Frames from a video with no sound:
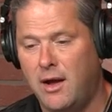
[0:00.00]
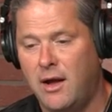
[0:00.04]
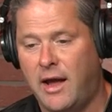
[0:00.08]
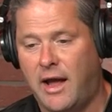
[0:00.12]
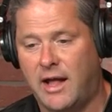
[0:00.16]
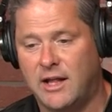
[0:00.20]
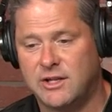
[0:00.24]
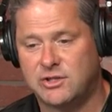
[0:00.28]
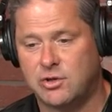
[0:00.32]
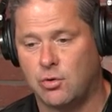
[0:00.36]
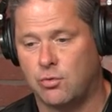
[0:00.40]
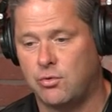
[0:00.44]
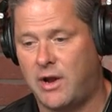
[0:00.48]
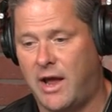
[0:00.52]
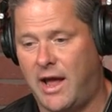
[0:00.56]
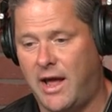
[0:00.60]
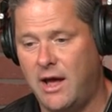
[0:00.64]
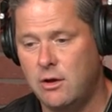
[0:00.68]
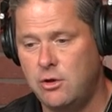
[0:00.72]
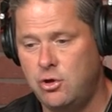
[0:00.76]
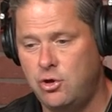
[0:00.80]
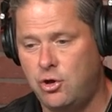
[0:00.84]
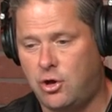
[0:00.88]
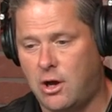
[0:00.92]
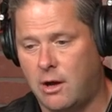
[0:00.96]
And so now
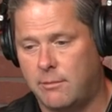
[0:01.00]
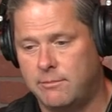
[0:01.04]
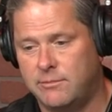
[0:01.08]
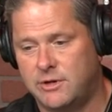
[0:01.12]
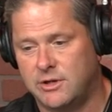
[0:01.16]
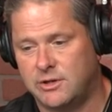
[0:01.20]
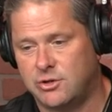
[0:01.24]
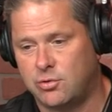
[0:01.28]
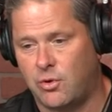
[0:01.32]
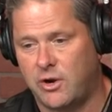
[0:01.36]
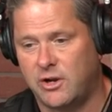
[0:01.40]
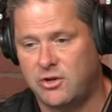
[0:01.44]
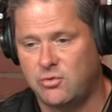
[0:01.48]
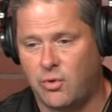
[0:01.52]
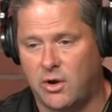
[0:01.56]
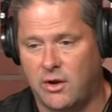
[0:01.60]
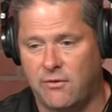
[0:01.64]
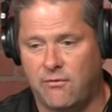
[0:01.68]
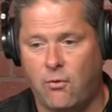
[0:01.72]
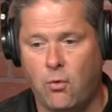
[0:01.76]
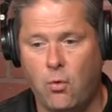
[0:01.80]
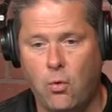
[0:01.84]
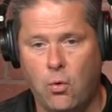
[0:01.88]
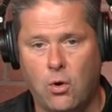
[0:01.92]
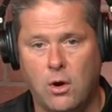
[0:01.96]
you come to
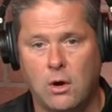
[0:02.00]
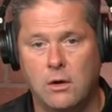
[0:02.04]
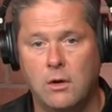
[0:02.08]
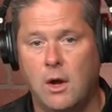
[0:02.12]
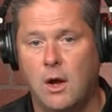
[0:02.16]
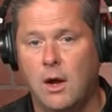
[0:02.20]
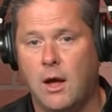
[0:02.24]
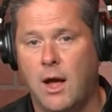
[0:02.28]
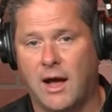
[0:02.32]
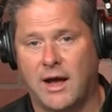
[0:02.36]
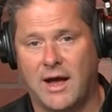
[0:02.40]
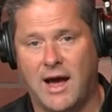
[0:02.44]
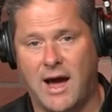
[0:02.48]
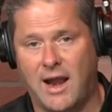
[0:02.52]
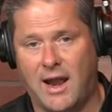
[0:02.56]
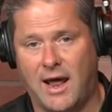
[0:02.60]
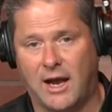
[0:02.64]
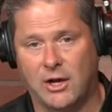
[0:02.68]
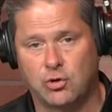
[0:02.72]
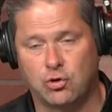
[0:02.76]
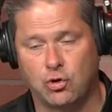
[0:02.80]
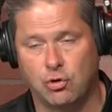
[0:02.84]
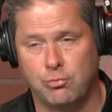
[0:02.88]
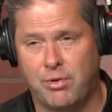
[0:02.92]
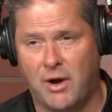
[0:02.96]
2024, a guy
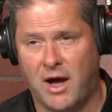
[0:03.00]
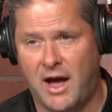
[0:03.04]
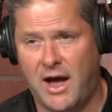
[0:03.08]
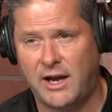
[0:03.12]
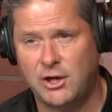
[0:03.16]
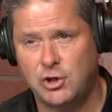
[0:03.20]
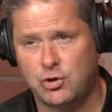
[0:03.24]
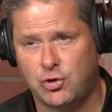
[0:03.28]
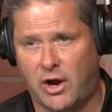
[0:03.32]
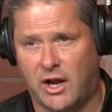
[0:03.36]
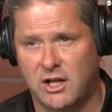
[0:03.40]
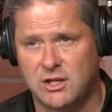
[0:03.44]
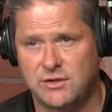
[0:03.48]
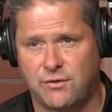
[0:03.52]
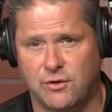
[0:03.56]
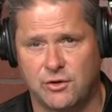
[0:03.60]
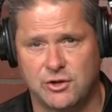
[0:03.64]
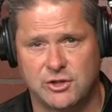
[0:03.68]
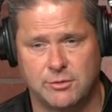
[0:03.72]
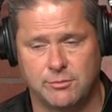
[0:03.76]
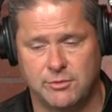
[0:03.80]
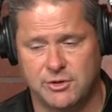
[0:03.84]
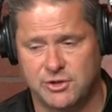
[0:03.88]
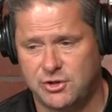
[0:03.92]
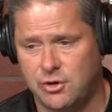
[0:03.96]
like Drew Pine transfers
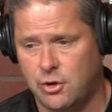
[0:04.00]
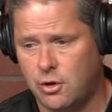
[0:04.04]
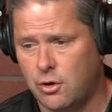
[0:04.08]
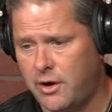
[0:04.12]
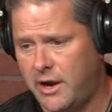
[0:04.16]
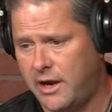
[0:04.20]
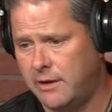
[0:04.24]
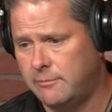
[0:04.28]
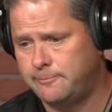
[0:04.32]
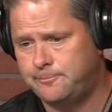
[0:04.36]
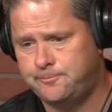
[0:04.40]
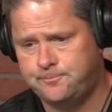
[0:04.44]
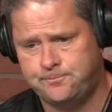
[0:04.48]
to Missouri,